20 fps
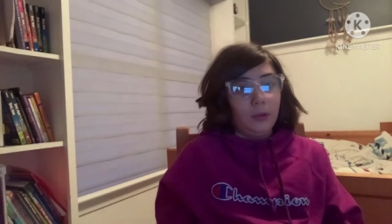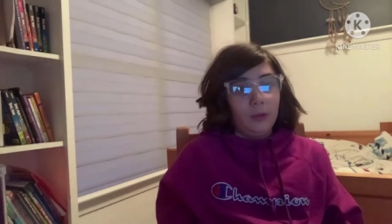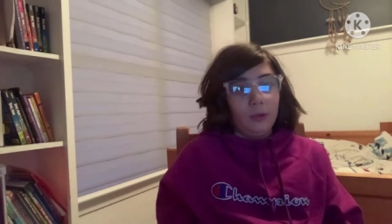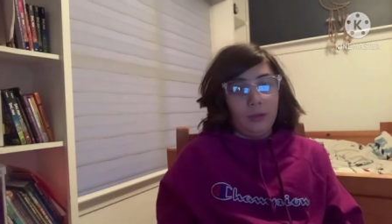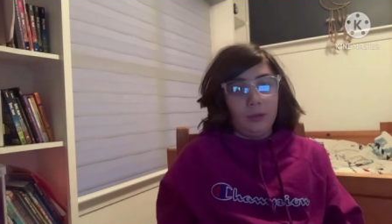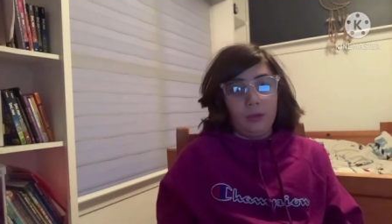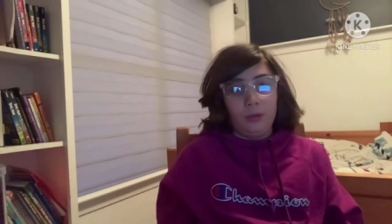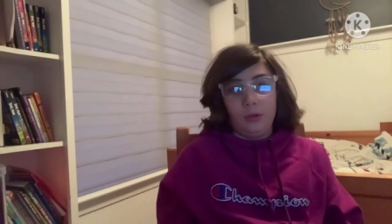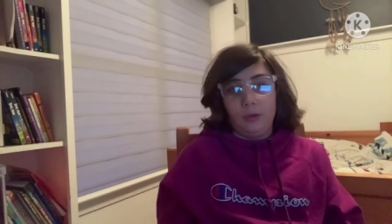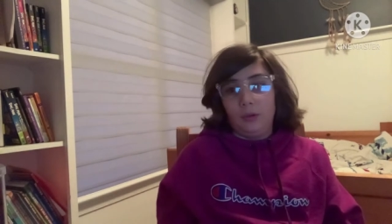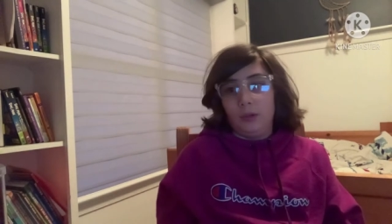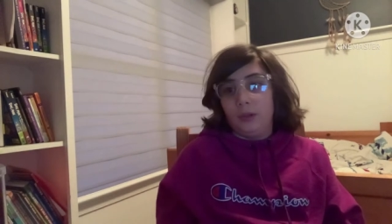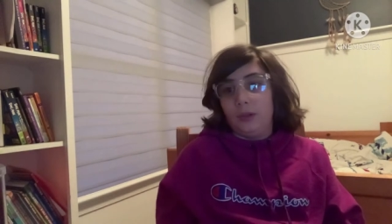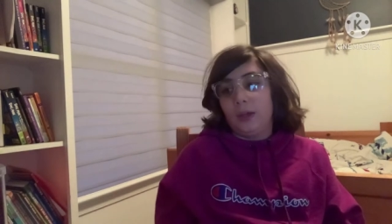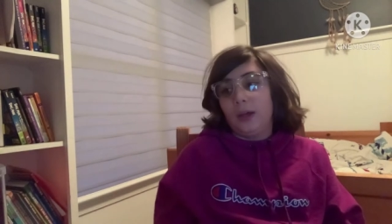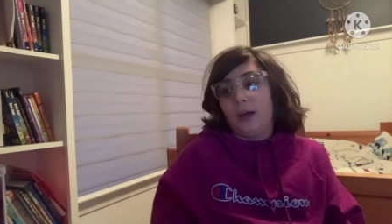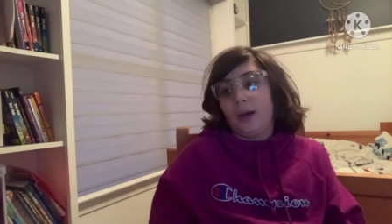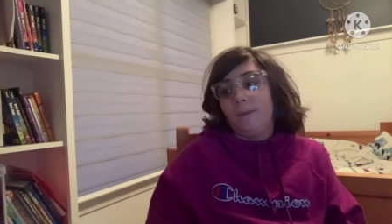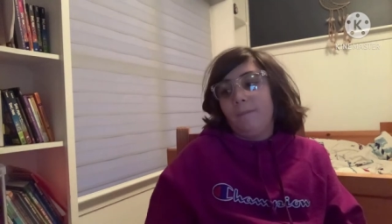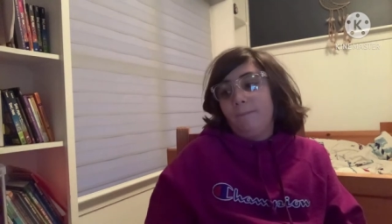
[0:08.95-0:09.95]
so
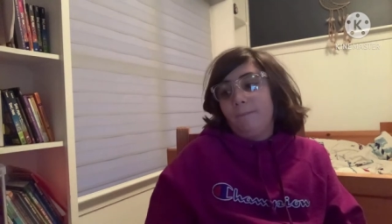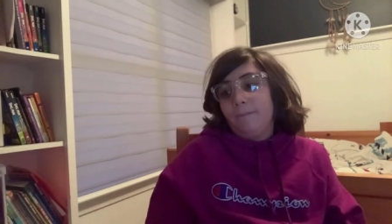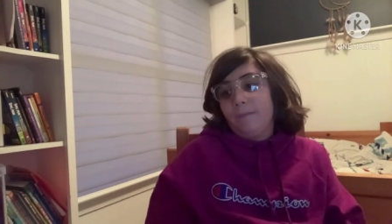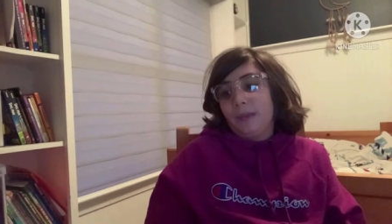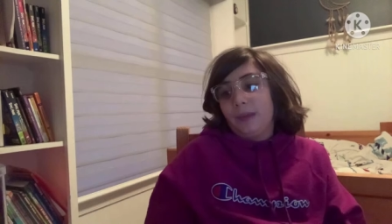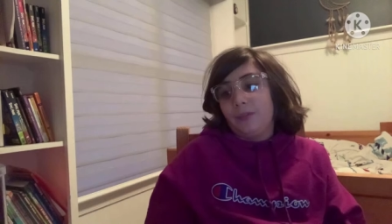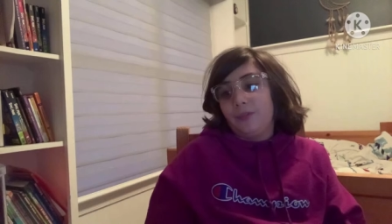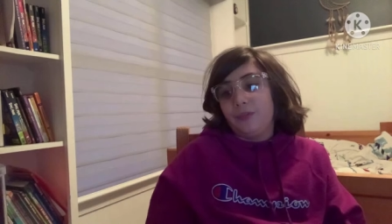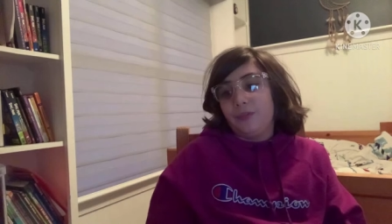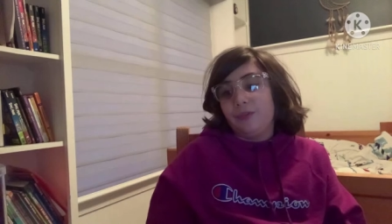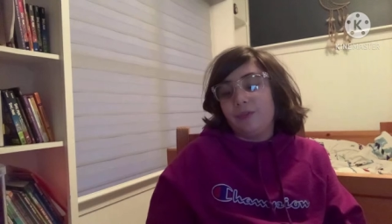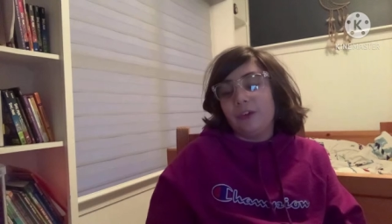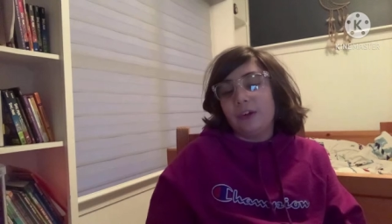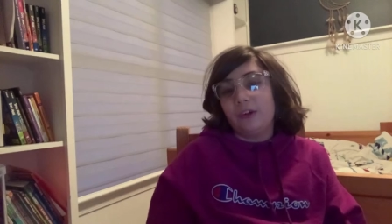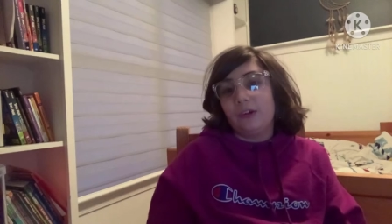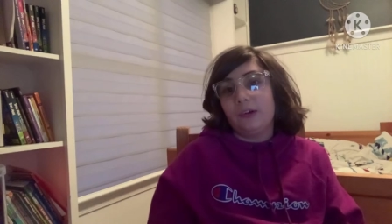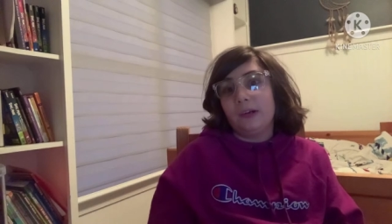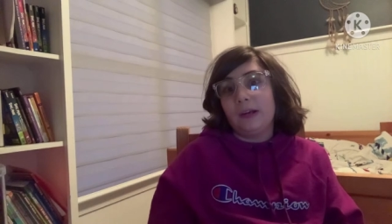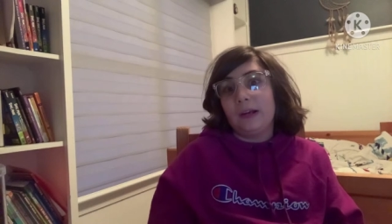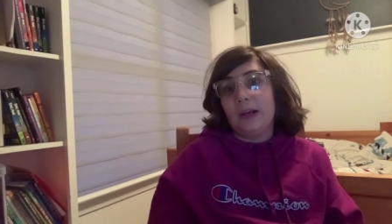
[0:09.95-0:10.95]
yeah if you
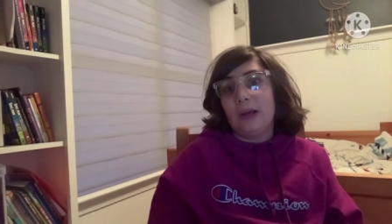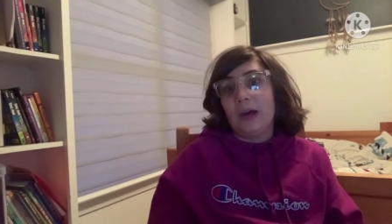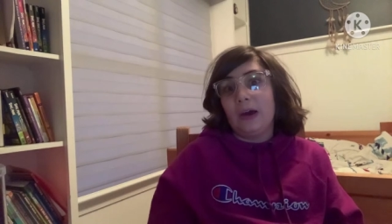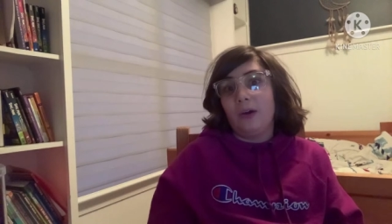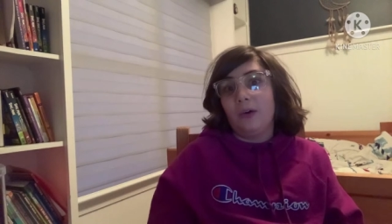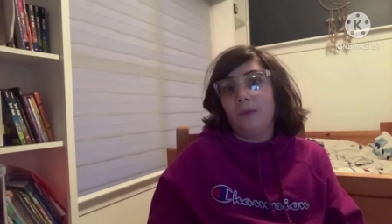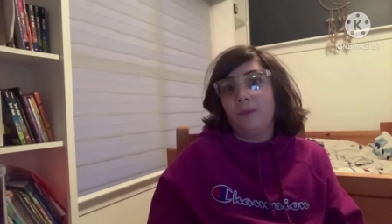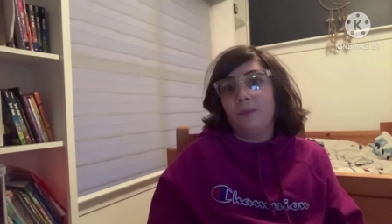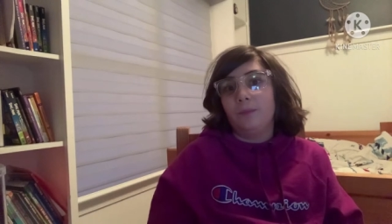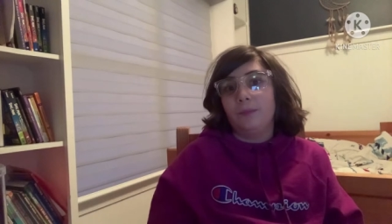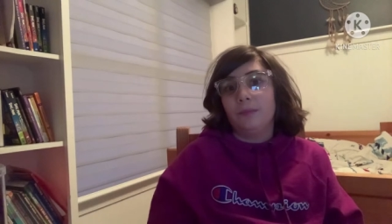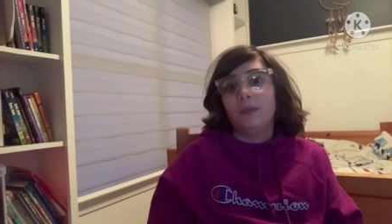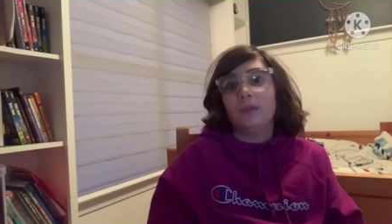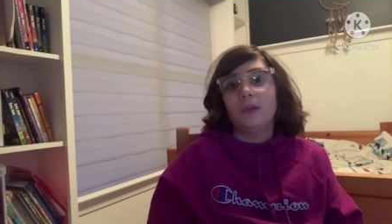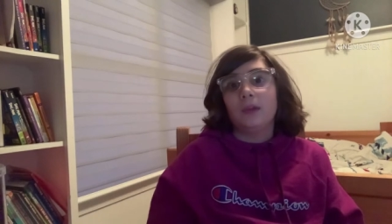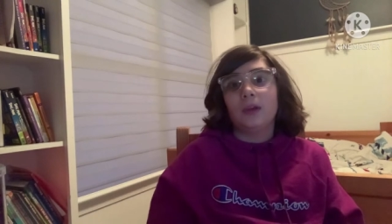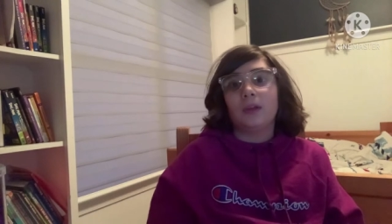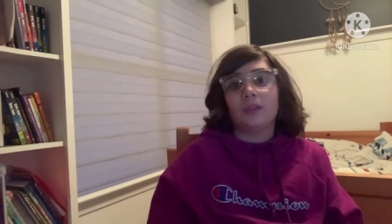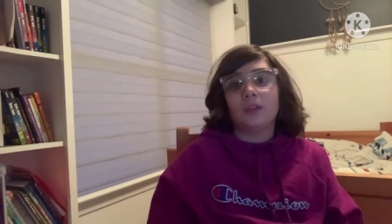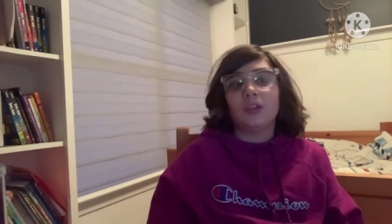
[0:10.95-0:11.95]
figured it out
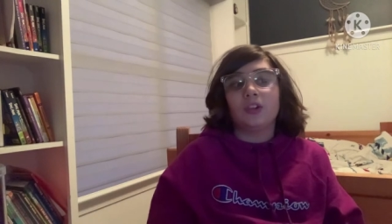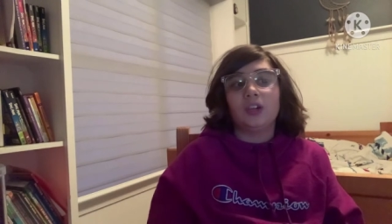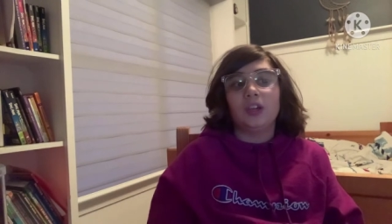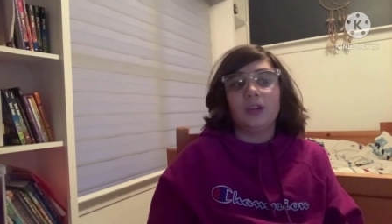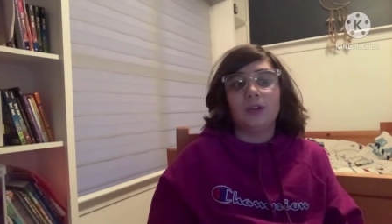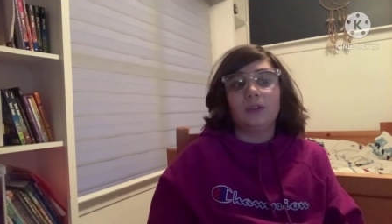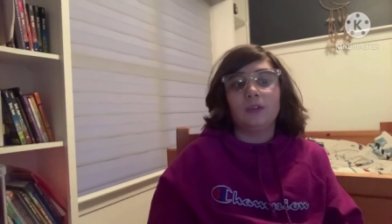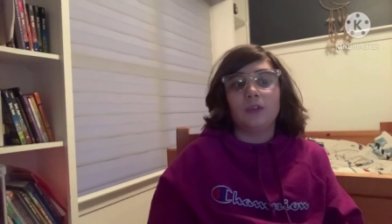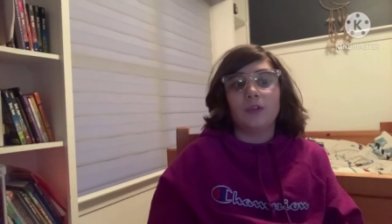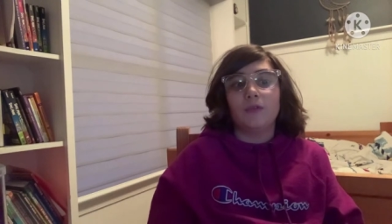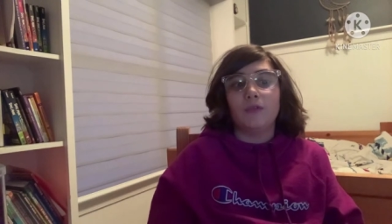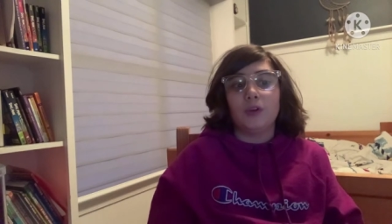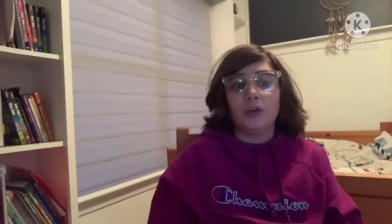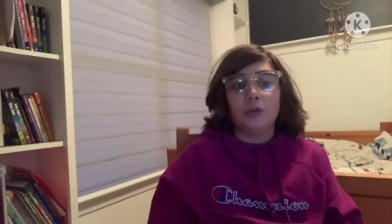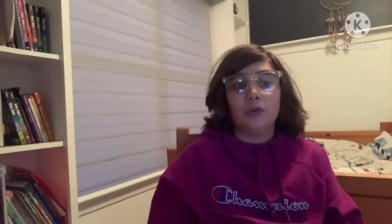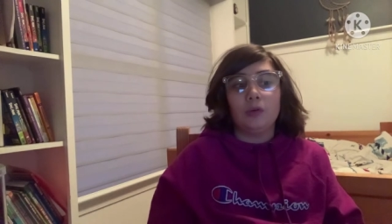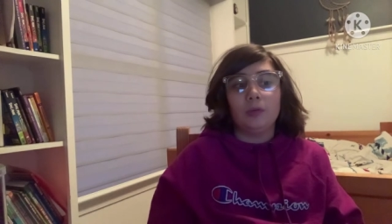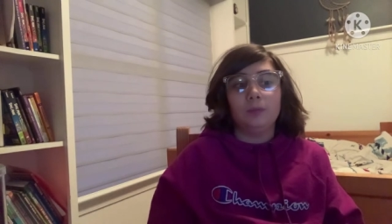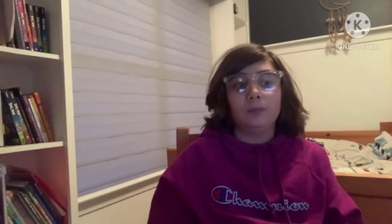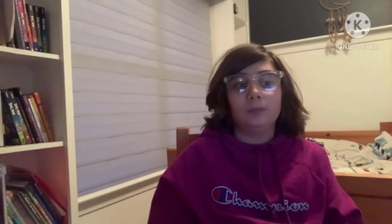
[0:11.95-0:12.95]
it's a channel
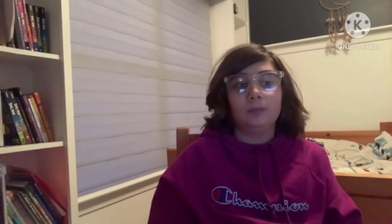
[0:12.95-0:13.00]
review